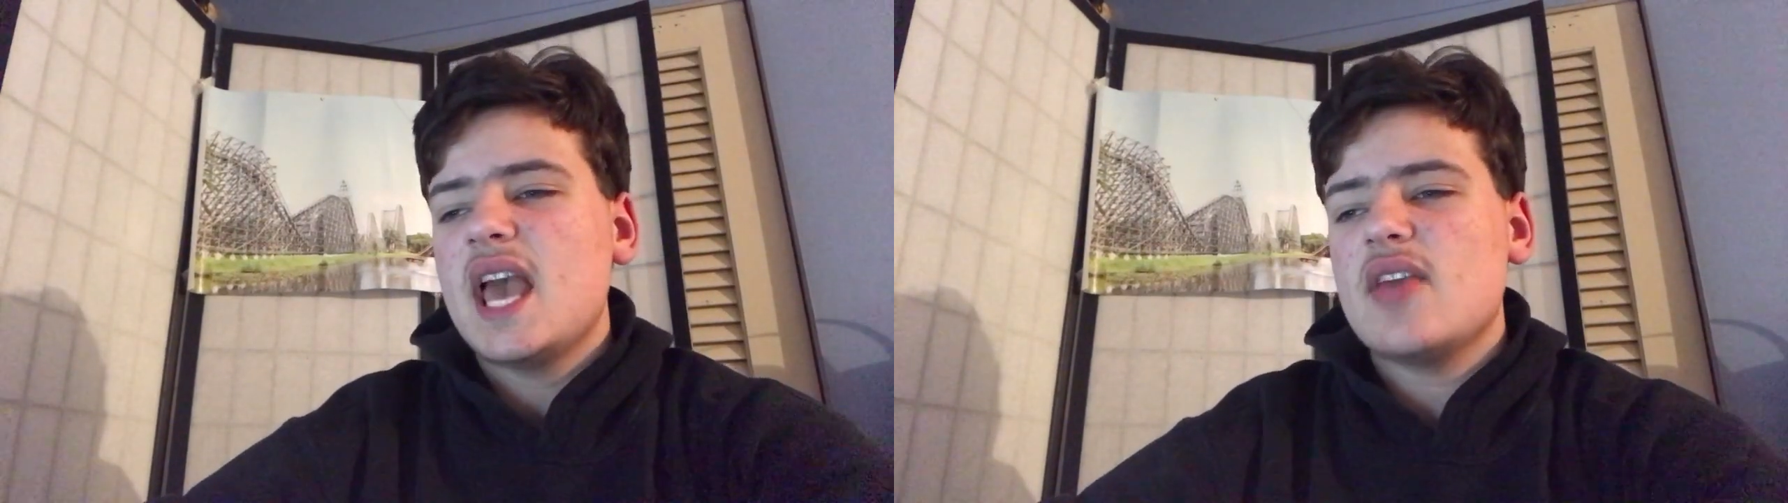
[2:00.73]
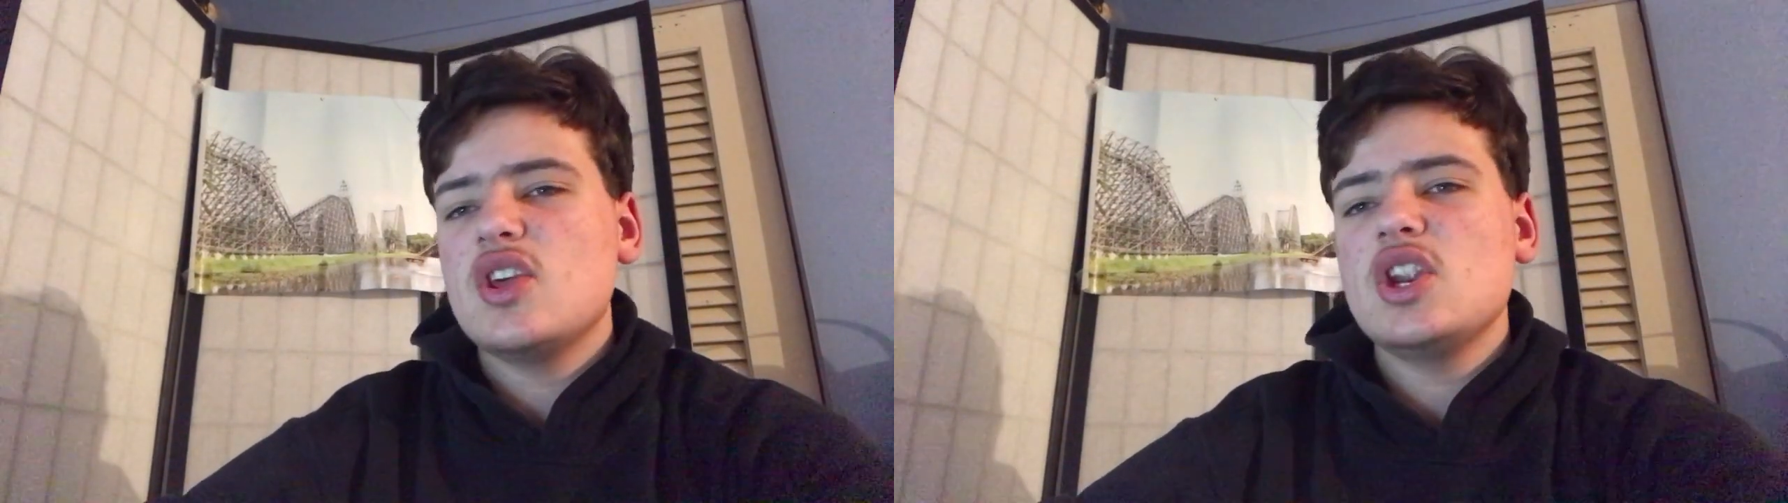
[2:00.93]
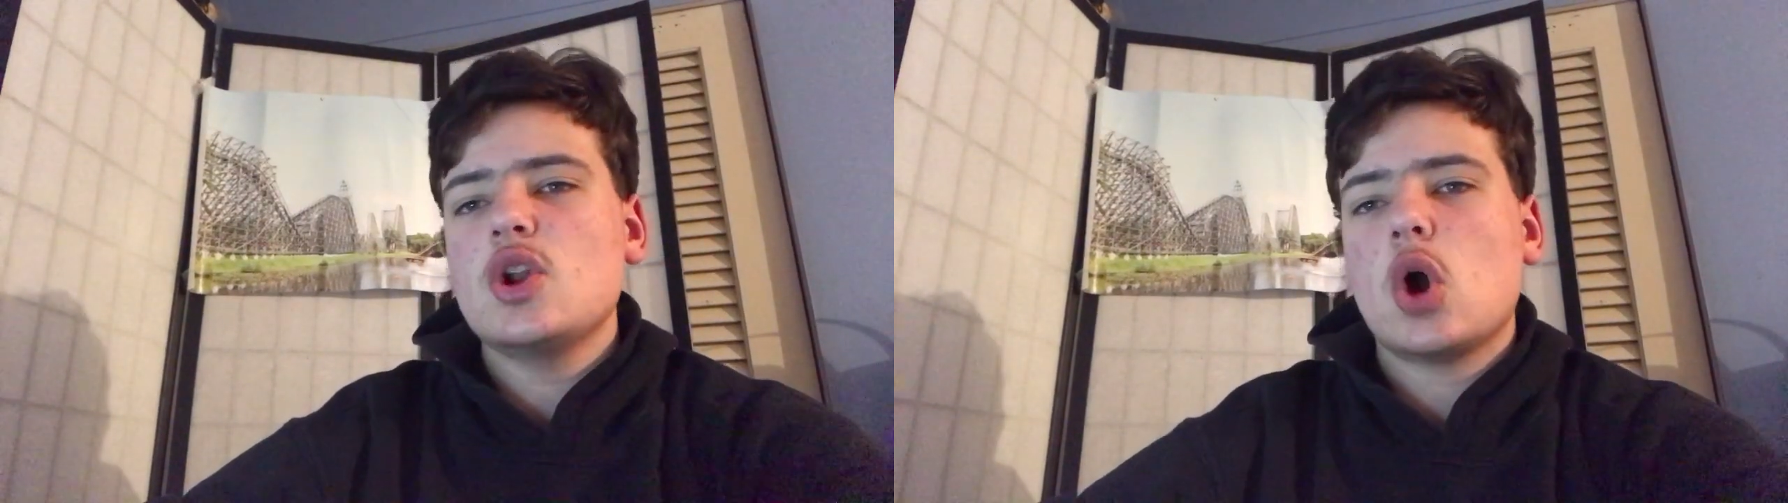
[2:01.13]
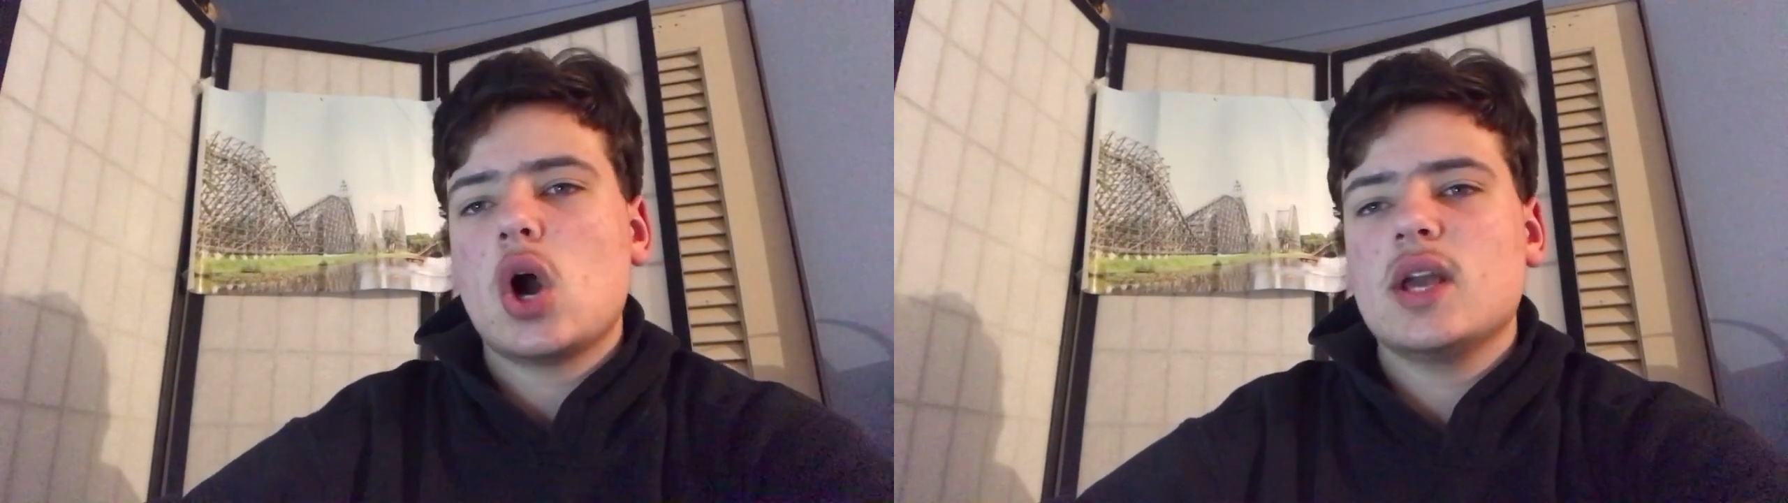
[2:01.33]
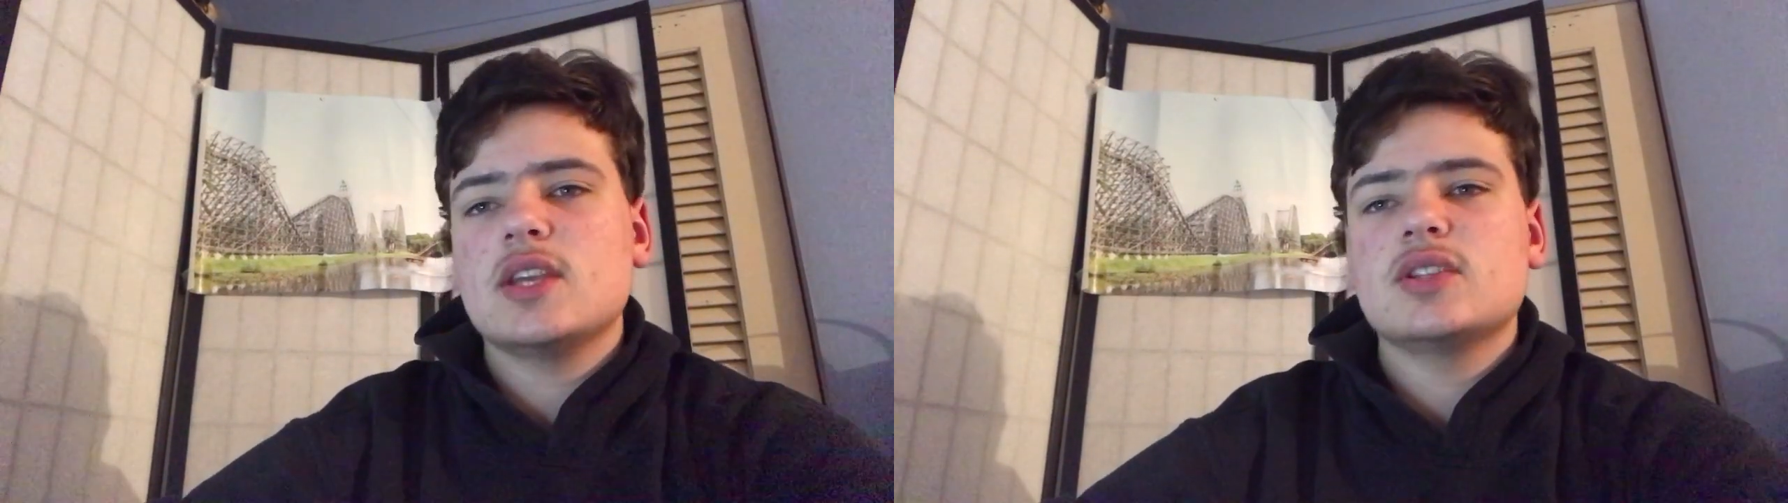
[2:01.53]
And then in
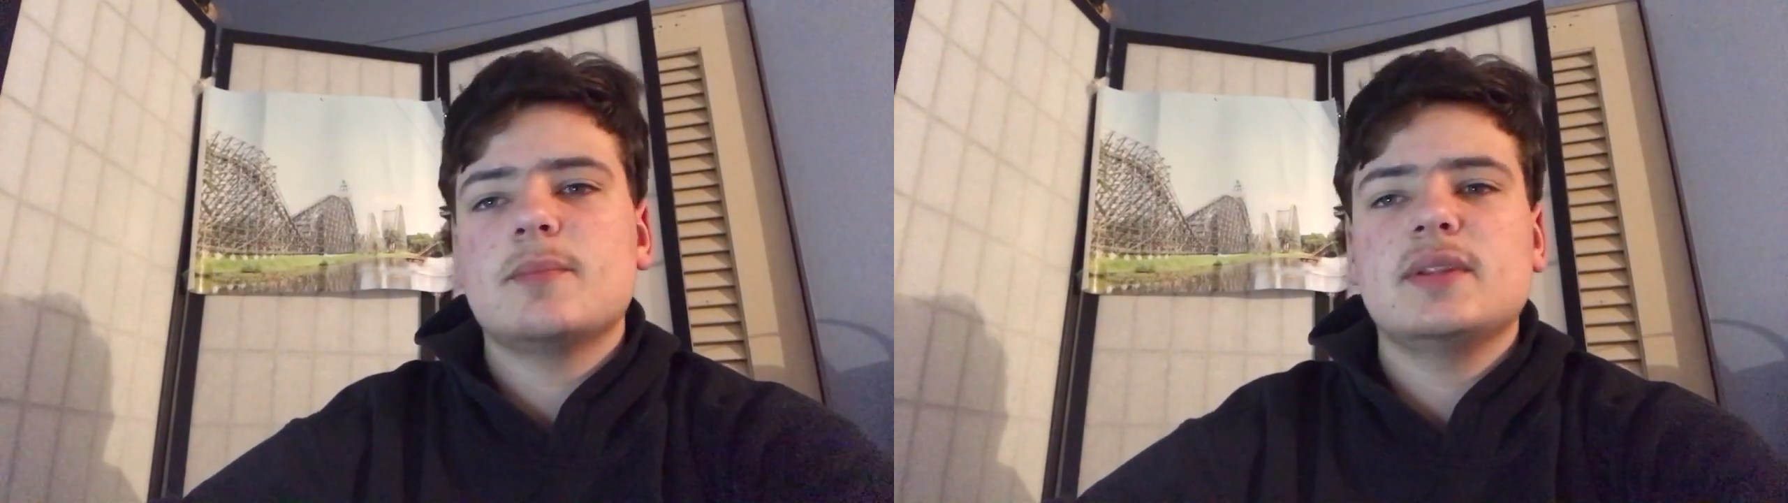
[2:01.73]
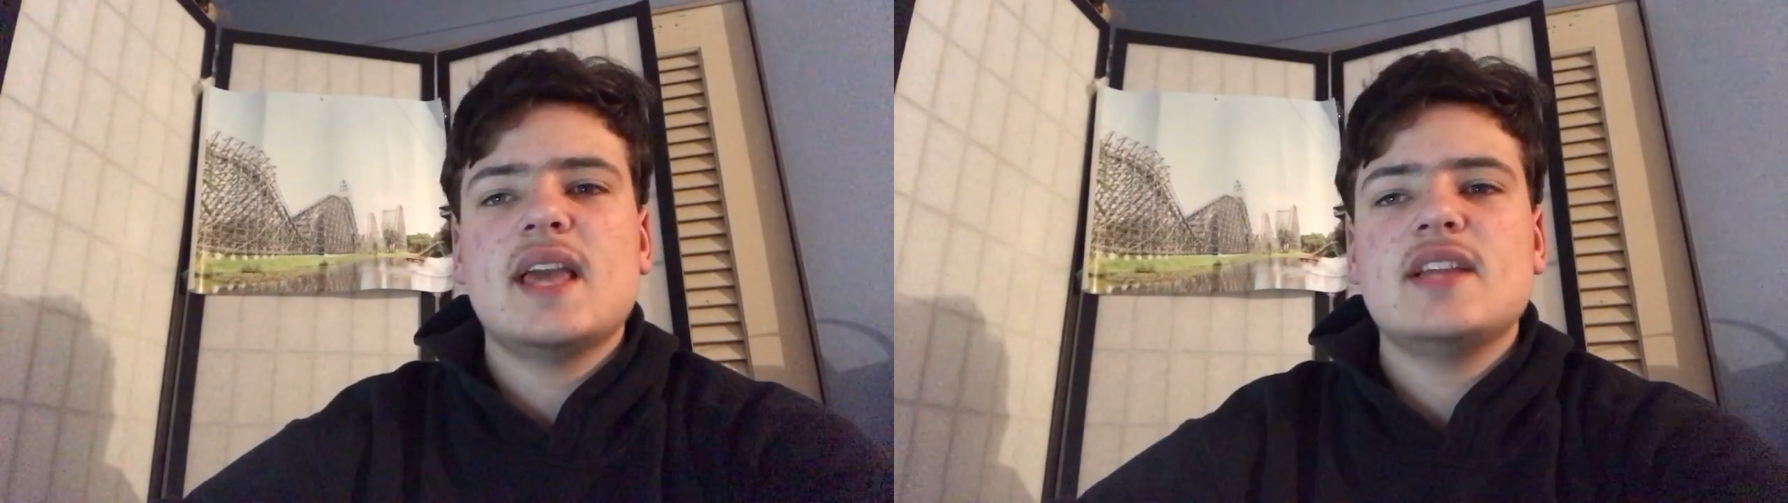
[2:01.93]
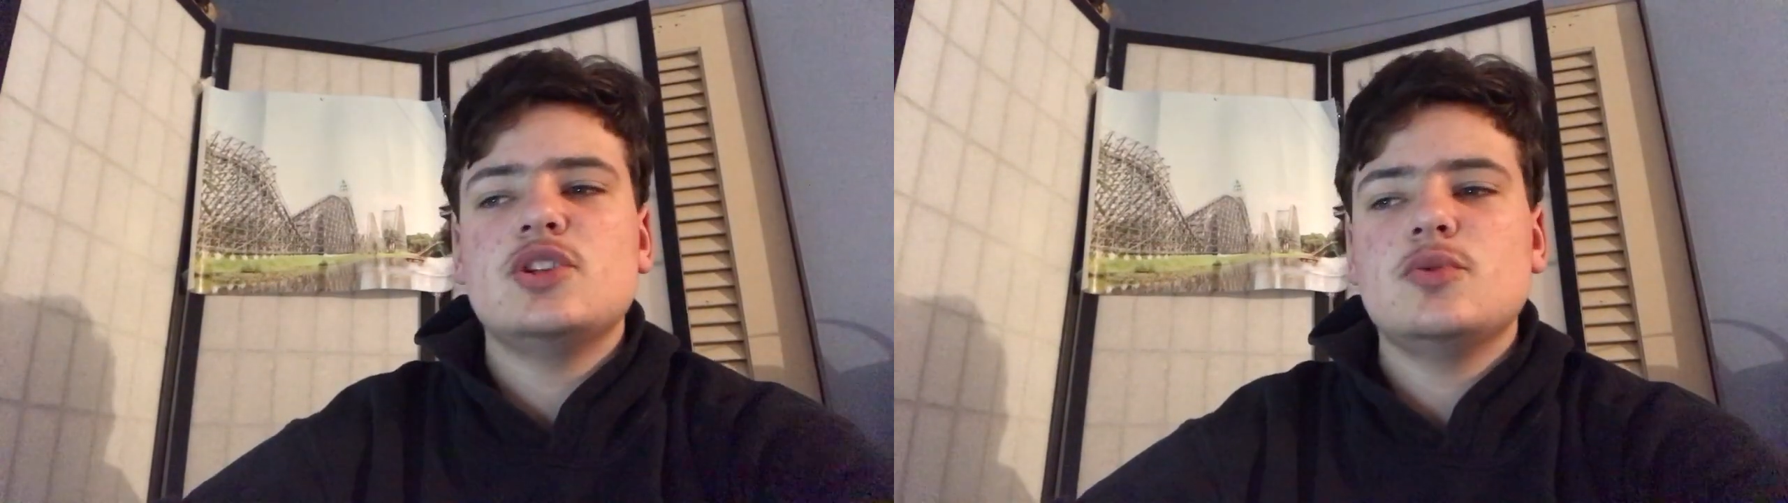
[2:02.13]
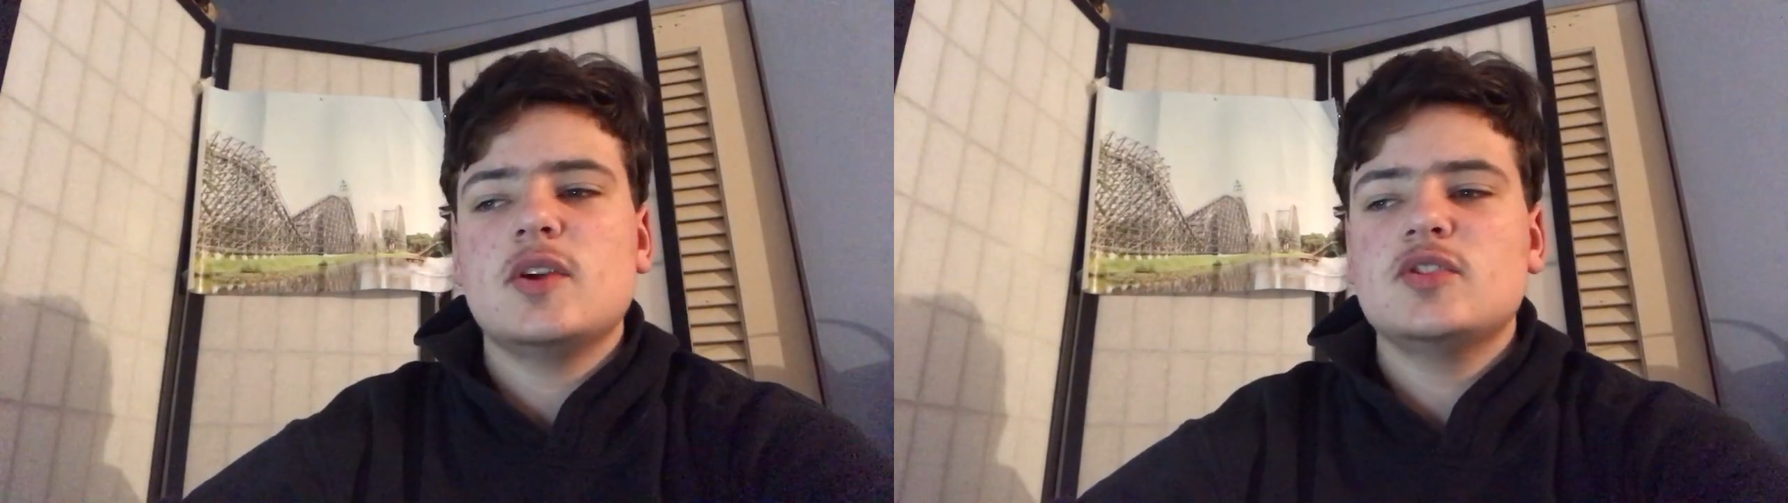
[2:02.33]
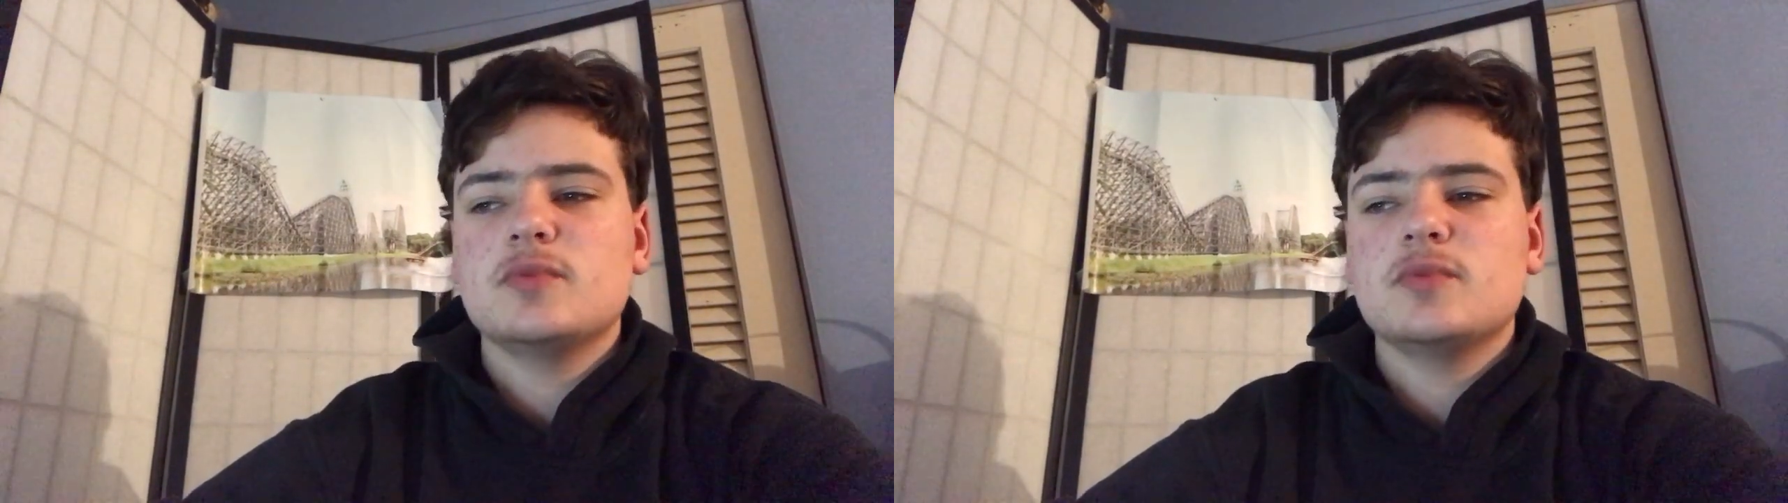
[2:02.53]
August, I'm planning to do a